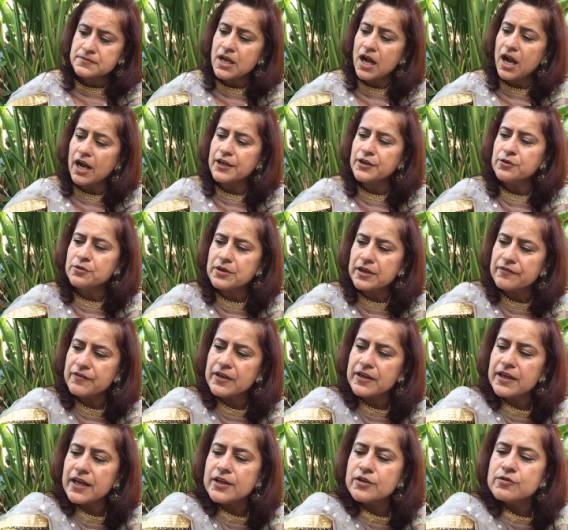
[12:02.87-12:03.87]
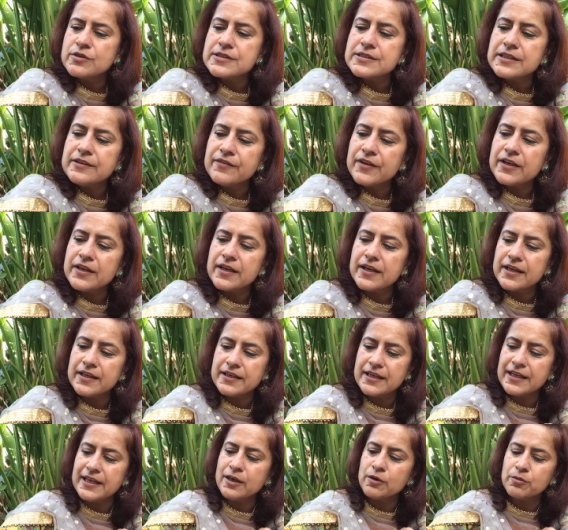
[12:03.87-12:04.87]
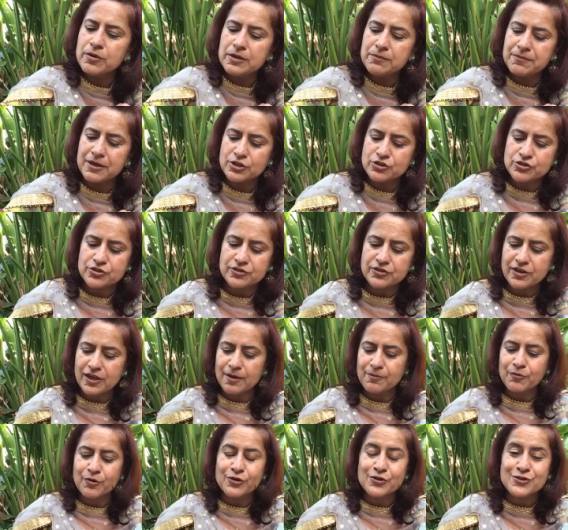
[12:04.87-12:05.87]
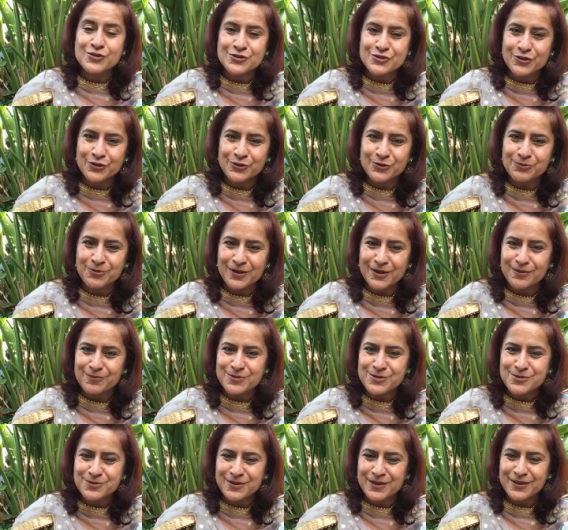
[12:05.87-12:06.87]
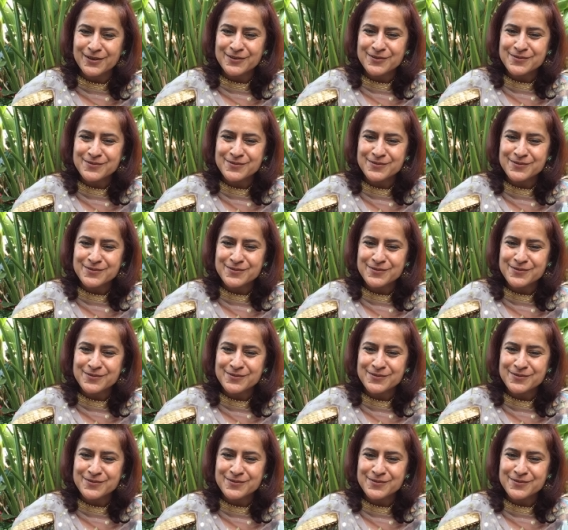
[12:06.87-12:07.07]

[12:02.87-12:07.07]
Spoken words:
Are you giving and receiving in equal measure? I'm going to show you what I'm doing.